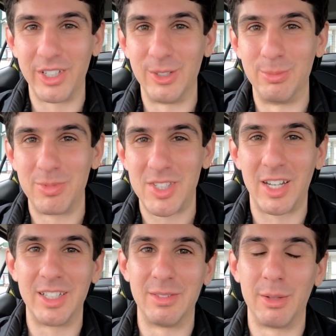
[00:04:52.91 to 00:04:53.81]
you
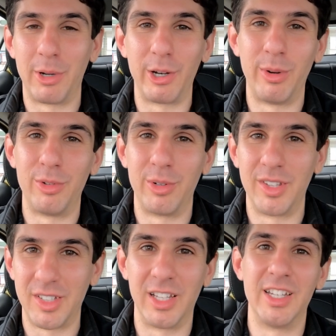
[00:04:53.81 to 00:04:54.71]
study the Murray River and
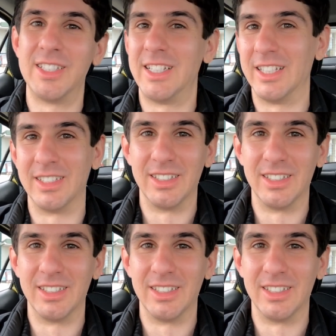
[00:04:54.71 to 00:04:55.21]
the salinity